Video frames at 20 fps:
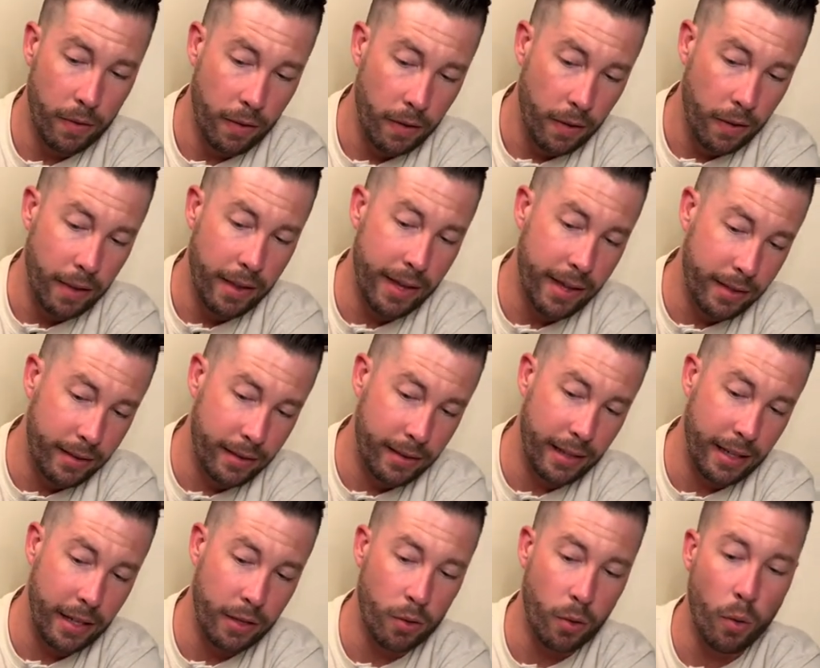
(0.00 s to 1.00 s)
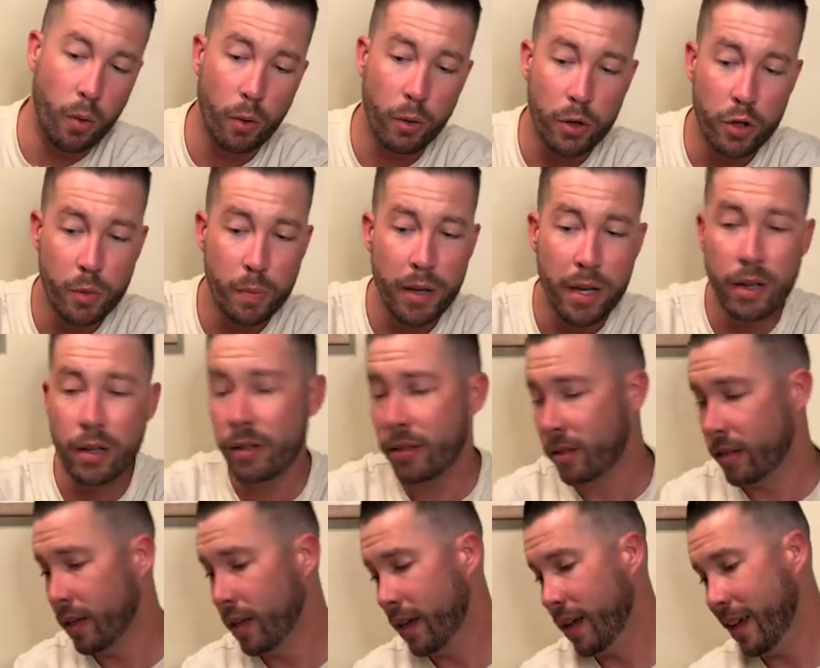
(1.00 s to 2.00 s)
This is orange bitters,
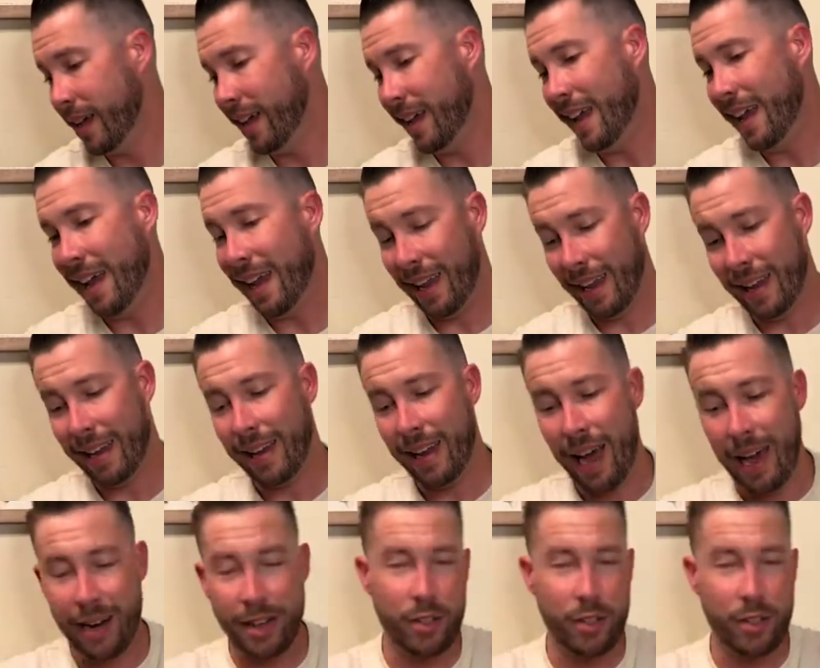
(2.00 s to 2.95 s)
not as